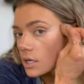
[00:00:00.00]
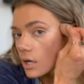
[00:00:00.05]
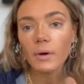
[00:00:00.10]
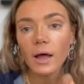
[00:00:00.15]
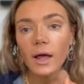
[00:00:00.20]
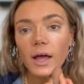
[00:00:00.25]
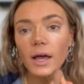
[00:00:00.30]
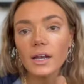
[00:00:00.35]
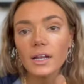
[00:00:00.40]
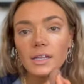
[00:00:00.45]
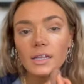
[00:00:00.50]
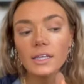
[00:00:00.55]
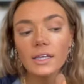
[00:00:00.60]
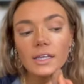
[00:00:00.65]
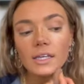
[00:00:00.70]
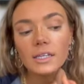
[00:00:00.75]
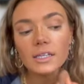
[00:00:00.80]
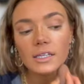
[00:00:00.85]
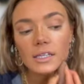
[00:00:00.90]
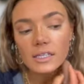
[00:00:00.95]
I had a
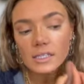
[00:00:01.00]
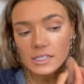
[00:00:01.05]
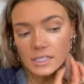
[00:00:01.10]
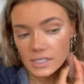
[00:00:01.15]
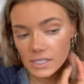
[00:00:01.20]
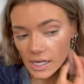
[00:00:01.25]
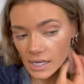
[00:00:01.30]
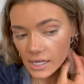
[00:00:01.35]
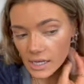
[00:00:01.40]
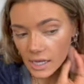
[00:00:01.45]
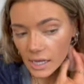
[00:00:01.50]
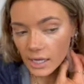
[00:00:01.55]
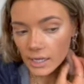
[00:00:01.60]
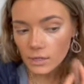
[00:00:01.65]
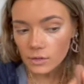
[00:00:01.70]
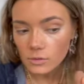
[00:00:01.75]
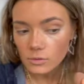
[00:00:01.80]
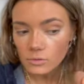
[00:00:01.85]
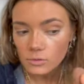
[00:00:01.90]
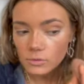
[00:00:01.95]
lady say
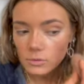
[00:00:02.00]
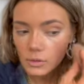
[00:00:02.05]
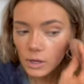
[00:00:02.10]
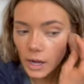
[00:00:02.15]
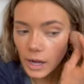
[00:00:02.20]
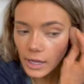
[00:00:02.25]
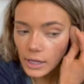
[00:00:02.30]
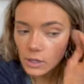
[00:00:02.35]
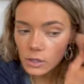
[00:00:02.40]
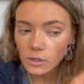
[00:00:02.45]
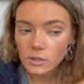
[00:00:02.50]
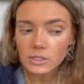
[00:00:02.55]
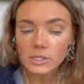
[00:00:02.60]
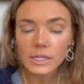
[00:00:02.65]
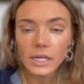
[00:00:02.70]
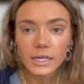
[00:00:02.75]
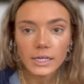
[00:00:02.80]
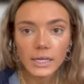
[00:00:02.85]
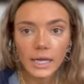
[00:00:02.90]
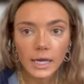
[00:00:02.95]
that I, looked
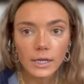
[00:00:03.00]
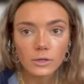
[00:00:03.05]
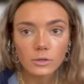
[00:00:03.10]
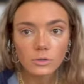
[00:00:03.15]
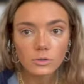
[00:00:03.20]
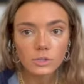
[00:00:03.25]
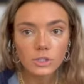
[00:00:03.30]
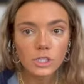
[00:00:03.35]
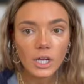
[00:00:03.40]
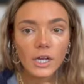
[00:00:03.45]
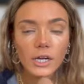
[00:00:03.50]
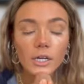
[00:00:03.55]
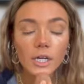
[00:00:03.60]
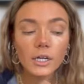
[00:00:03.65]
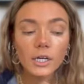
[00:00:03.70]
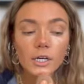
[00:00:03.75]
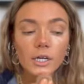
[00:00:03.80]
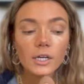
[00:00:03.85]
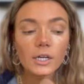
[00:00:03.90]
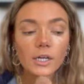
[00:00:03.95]
like Kendall
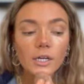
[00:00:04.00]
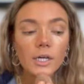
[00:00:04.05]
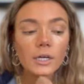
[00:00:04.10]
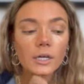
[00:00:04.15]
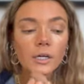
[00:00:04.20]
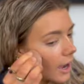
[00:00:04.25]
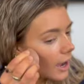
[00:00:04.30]
Jenner.